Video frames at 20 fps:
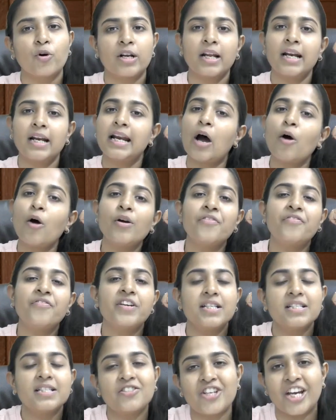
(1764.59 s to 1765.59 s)
Now if it is
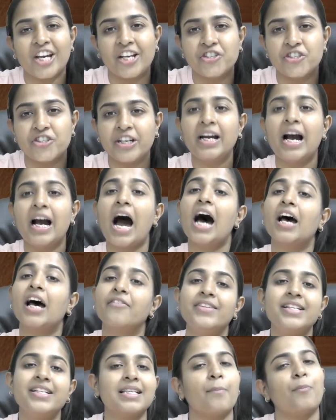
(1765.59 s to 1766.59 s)
changing, are we
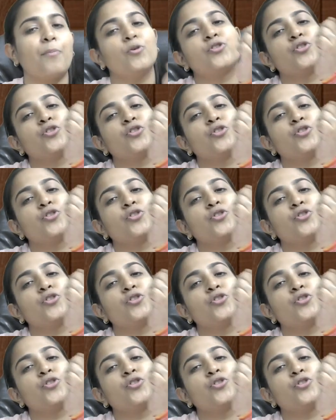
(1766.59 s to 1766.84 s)
supposed to